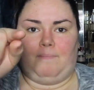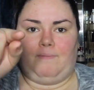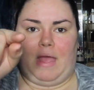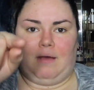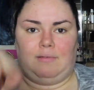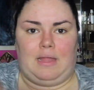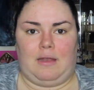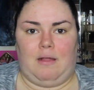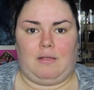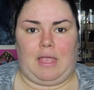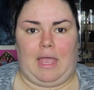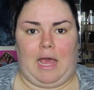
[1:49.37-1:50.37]
Found it.
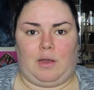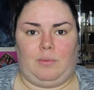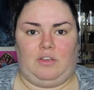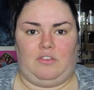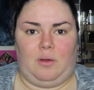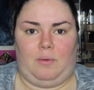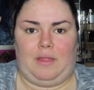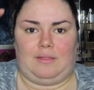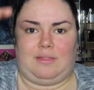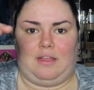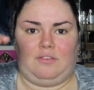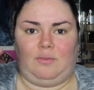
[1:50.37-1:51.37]
Okay, how do we deal with
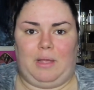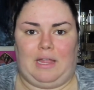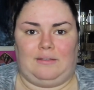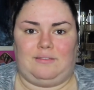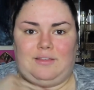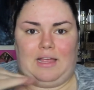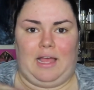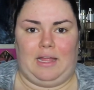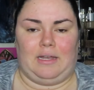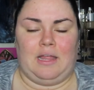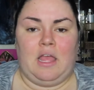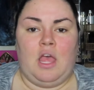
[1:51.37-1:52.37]
it? This way,
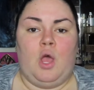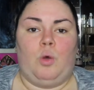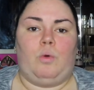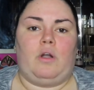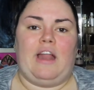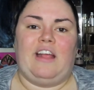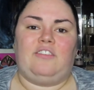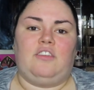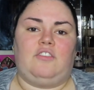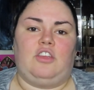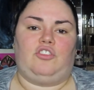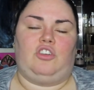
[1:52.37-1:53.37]
done. Where an
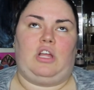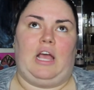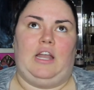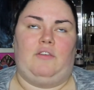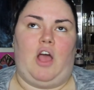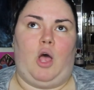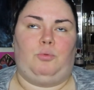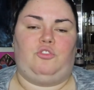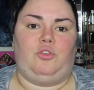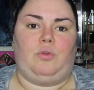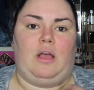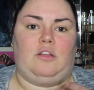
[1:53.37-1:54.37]
esthetician kind of
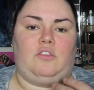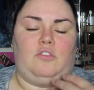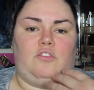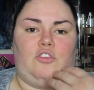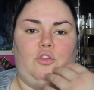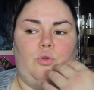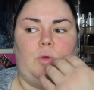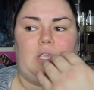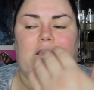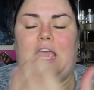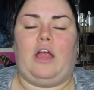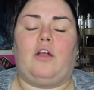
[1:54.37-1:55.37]
helps you to
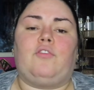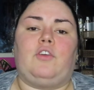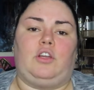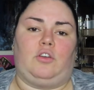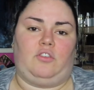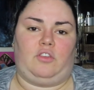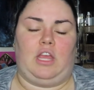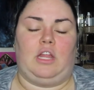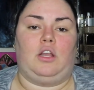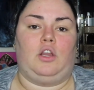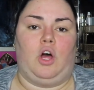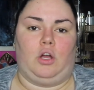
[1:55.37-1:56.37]
care for your
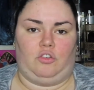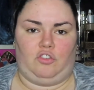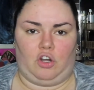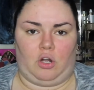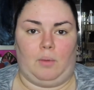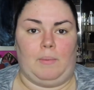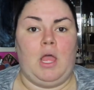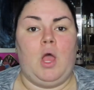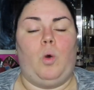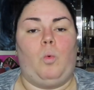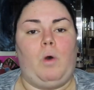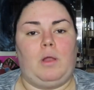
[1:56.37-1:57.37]
skin long term,
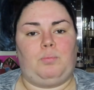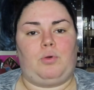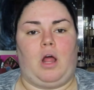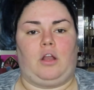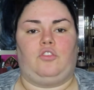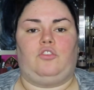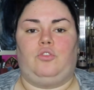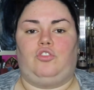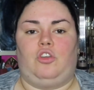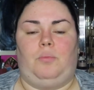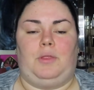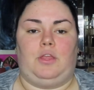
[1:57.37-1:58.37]
what products you
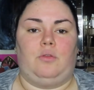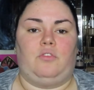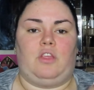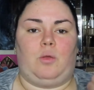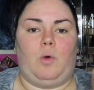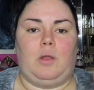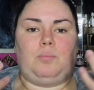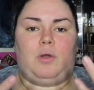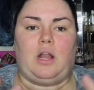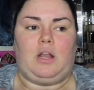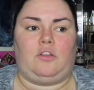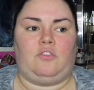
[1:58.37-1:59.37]
should be using, what
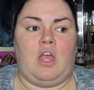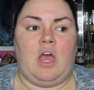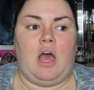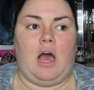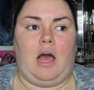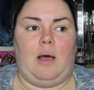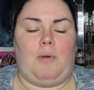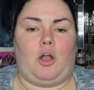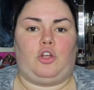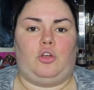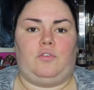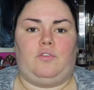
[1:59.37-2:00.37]
products
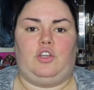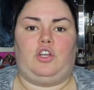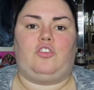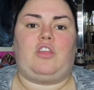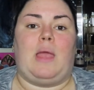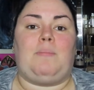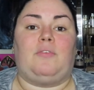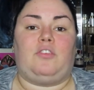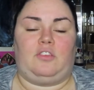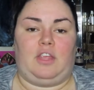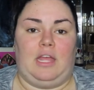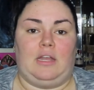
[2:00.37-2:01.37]
are good for your type of
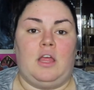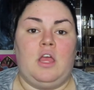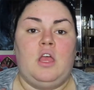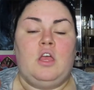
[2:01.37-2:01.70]
skin.